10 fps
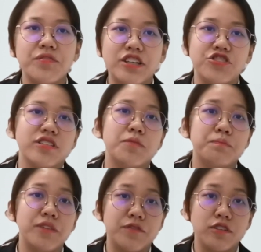National
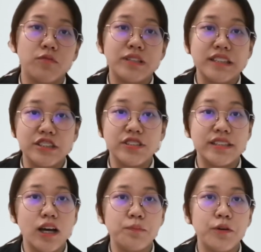Development in
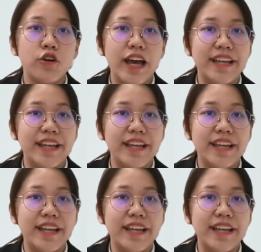Singapore,